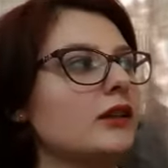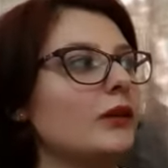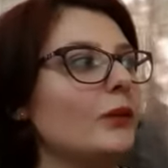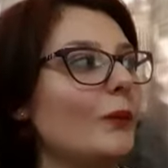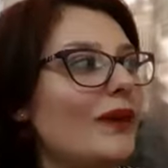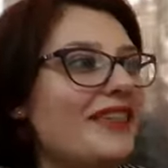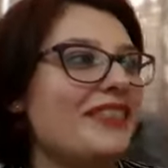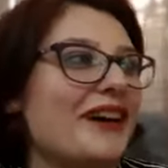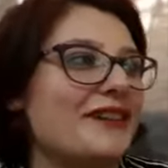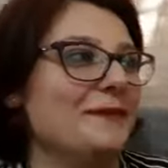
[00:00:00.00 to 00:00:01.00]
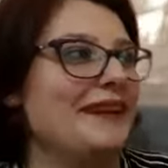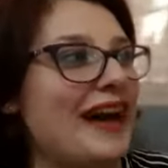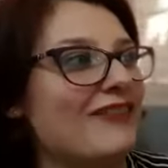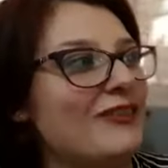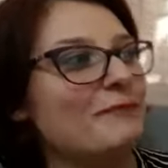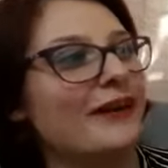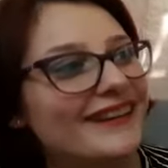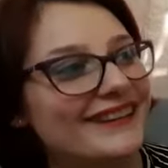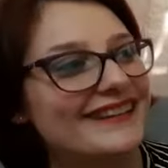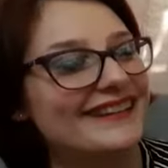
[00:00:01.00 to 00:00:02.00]
We thought we'd have a
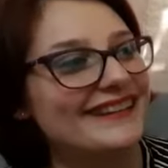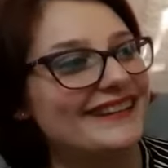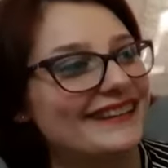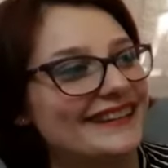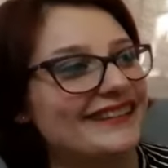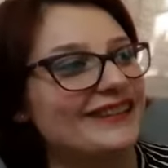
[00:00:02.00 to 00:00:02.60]
party, said the